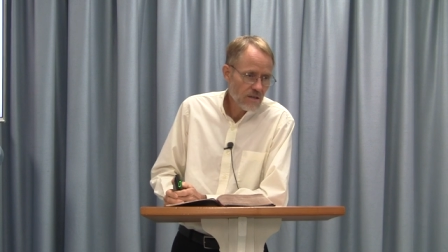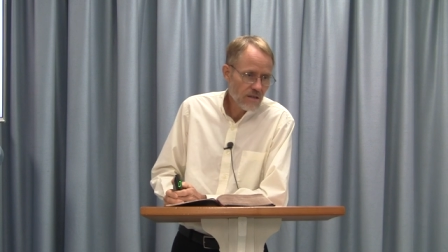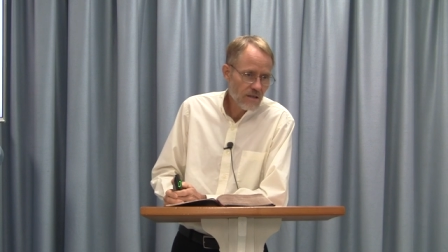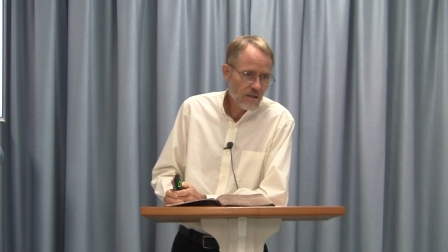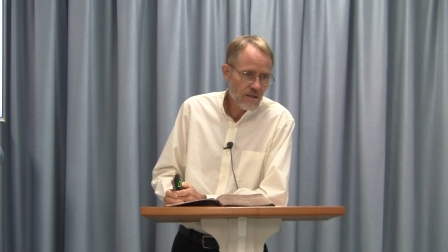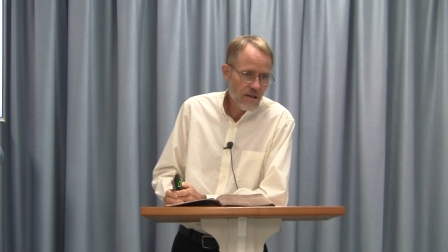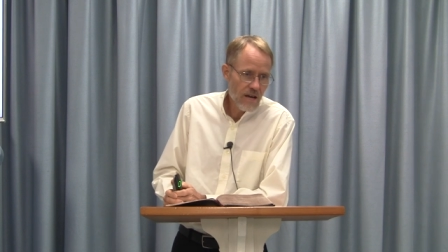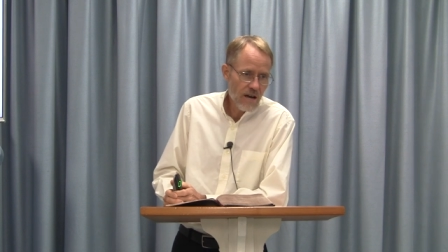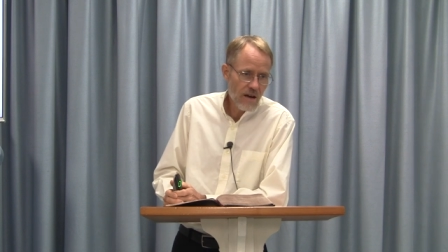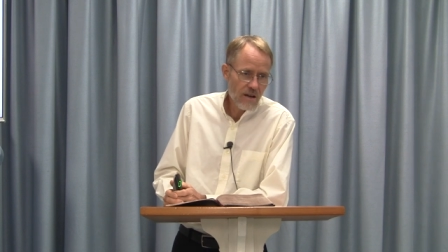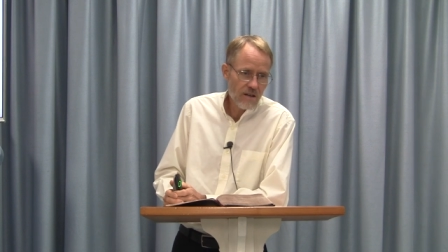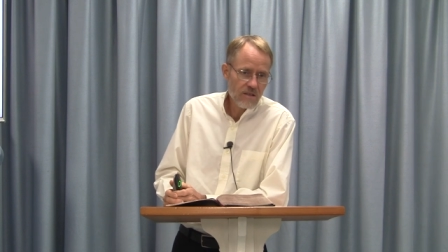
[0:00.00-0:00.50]

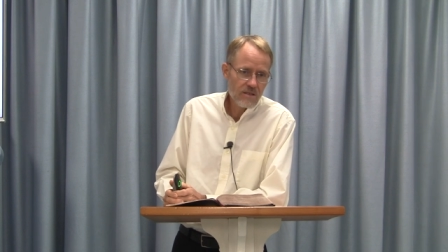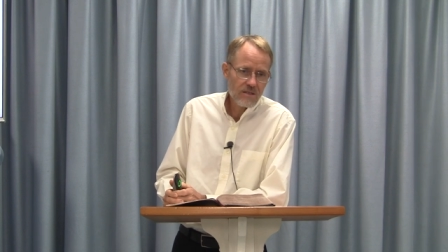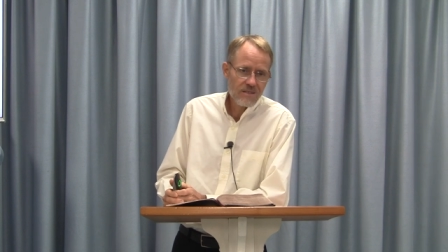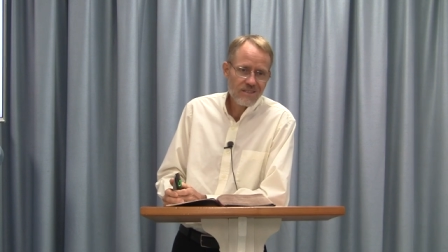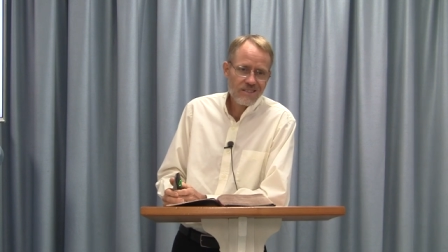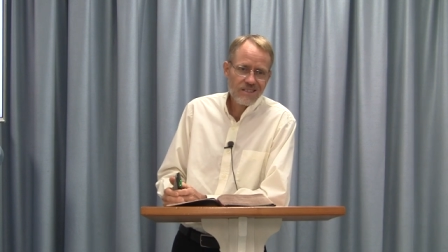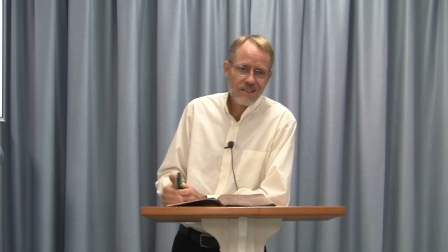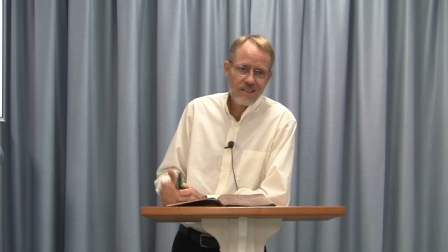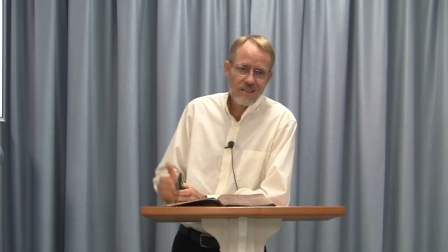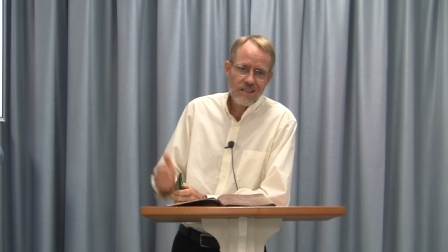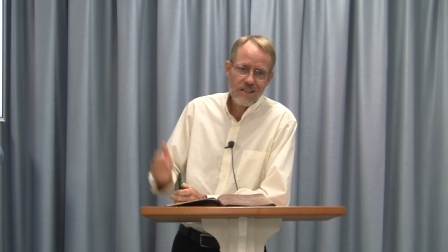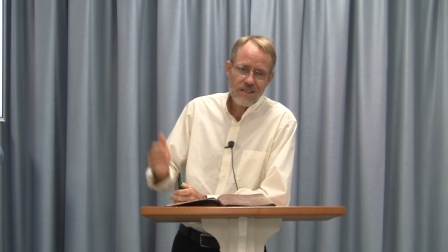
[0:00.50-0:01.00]
now
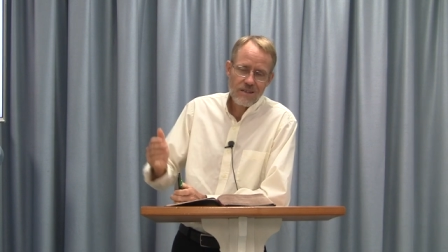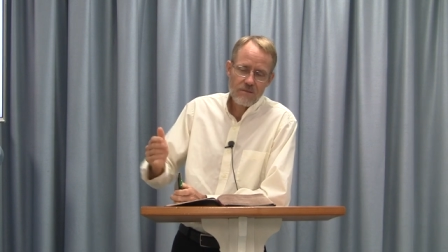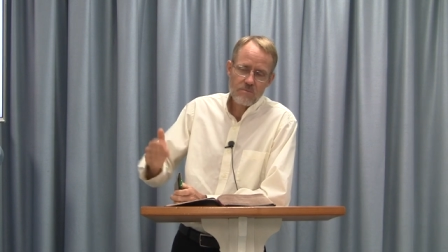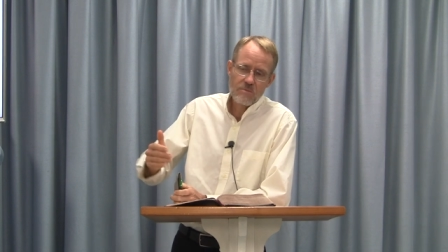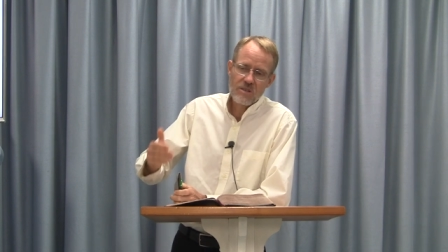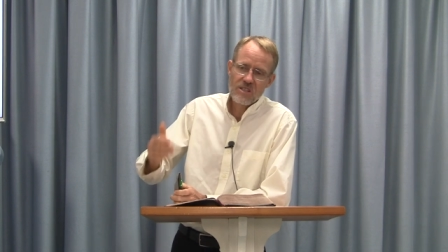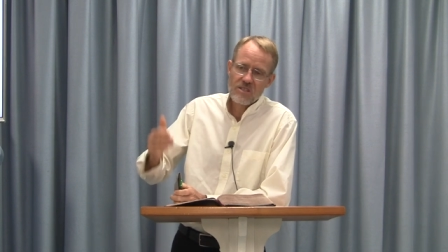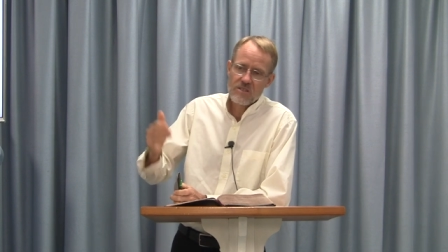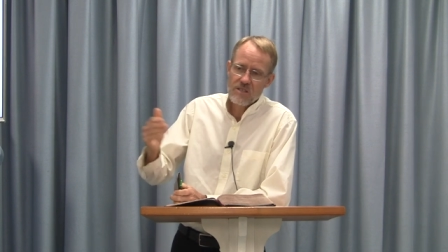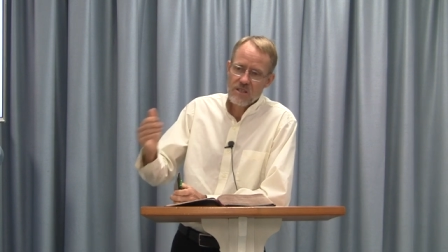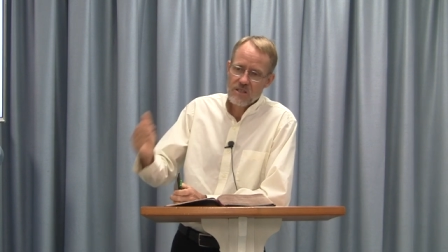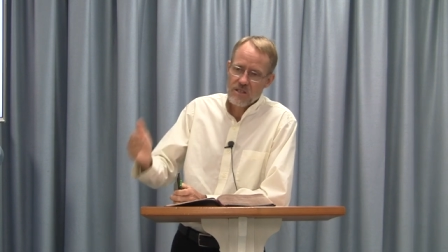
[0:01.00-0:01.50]
that he had
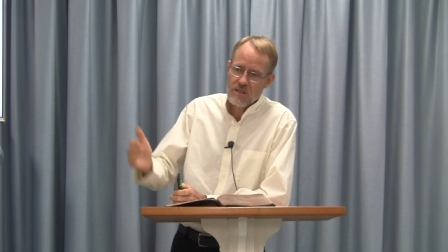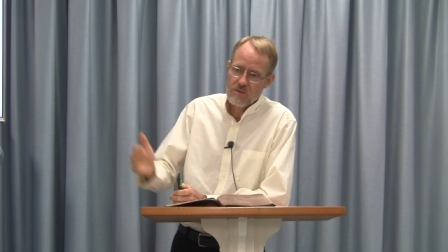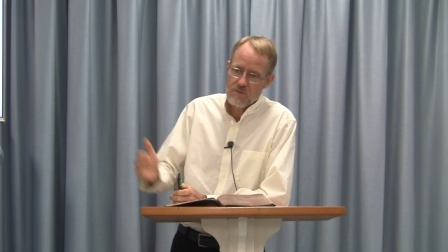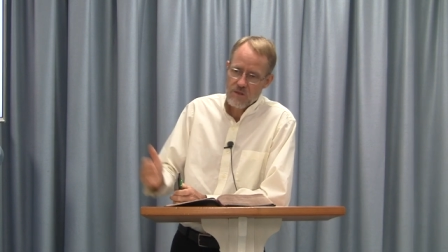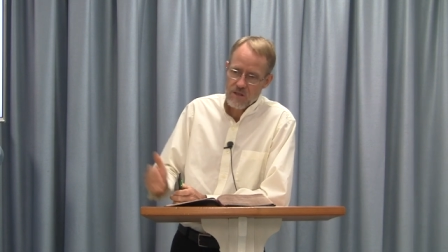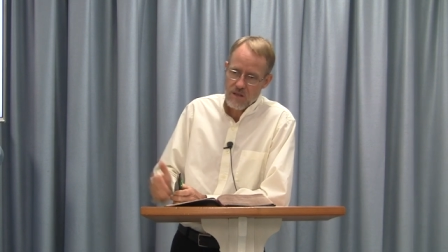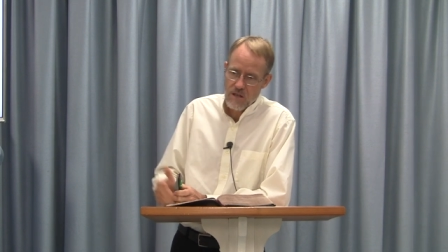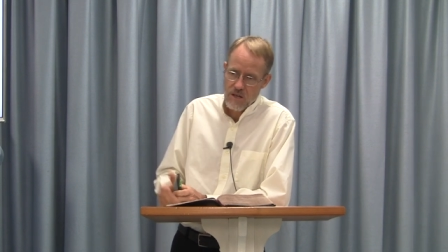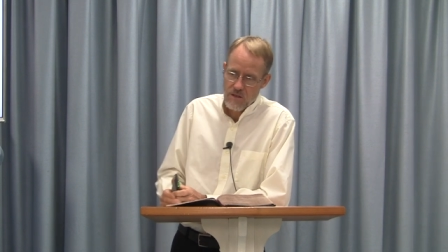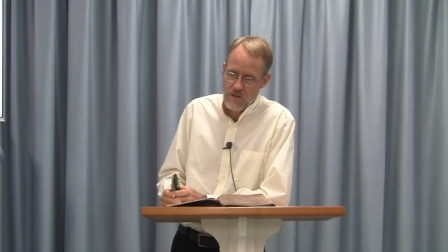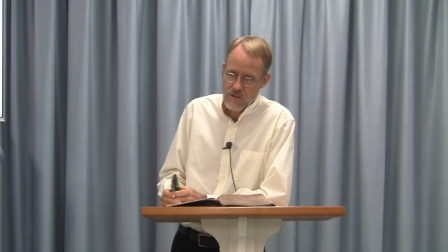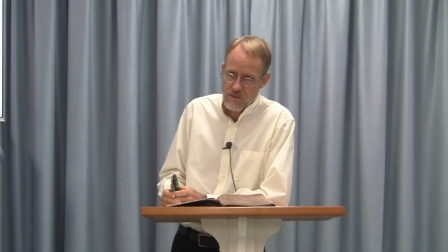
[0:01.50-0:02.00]
been dealing with
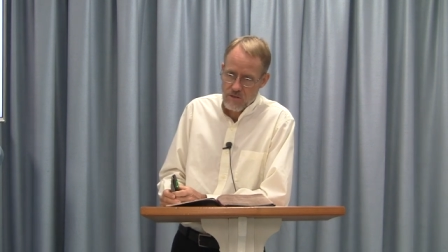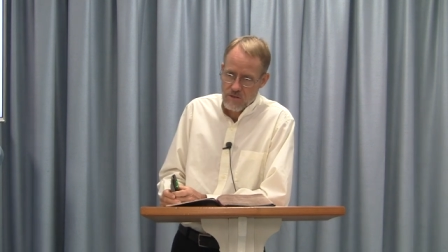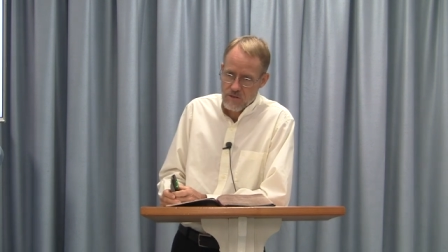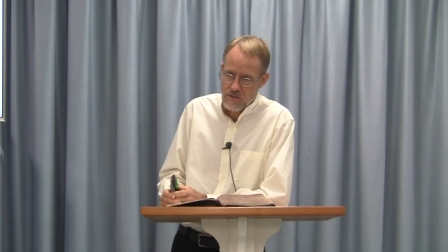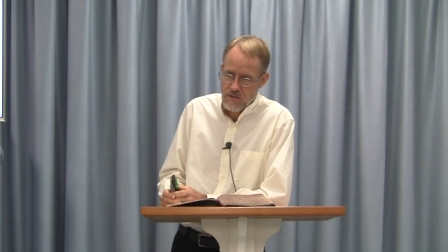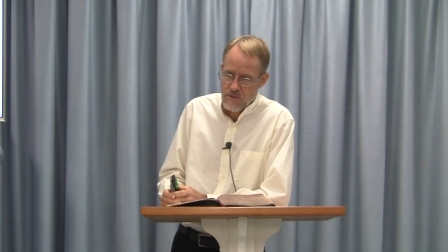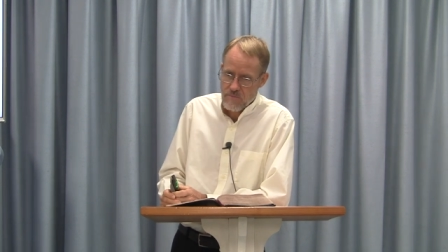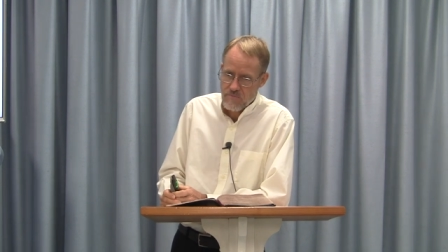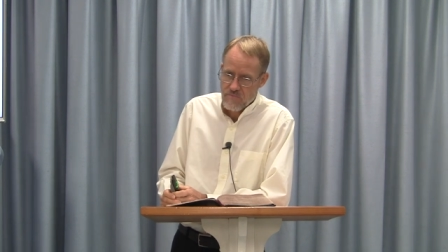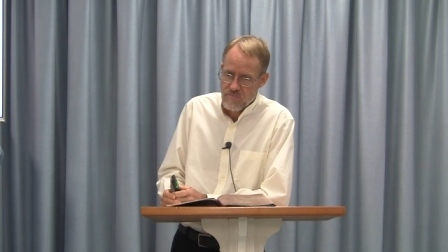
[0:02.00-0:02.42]
others.